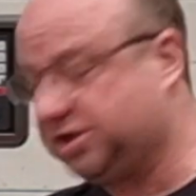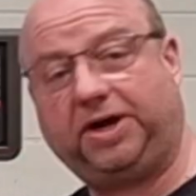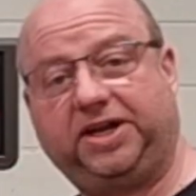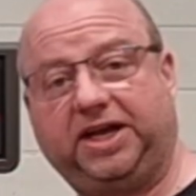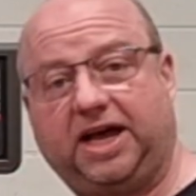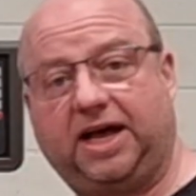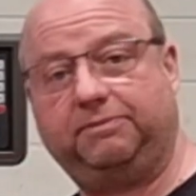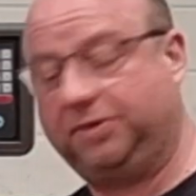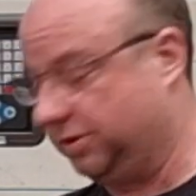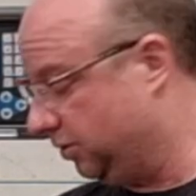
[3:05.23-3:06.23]
So when
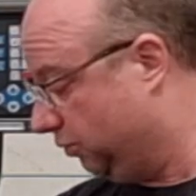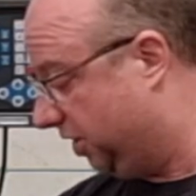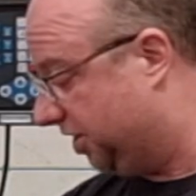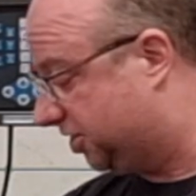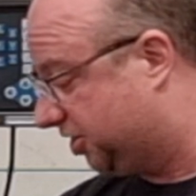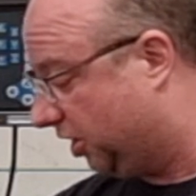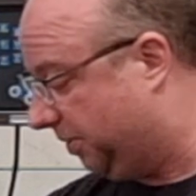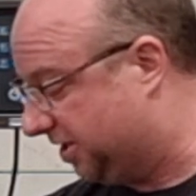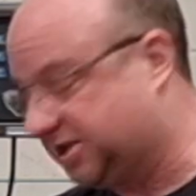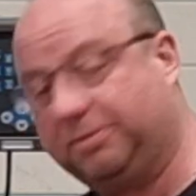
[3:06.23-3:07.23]
this stop
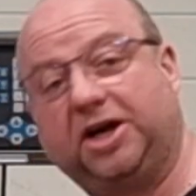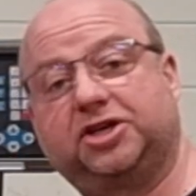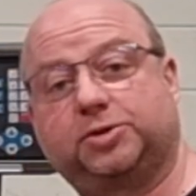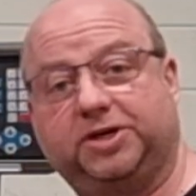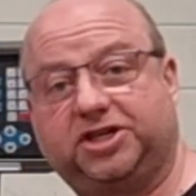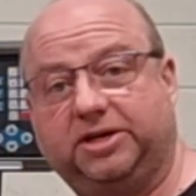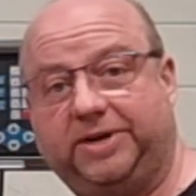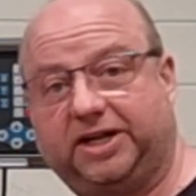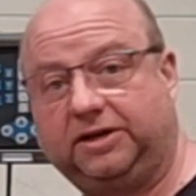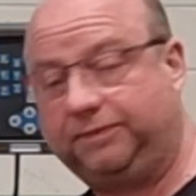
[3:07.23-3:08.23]
hits the micro switch in the
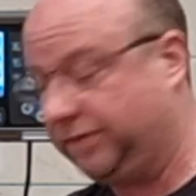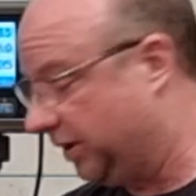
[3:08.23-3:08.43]
middle,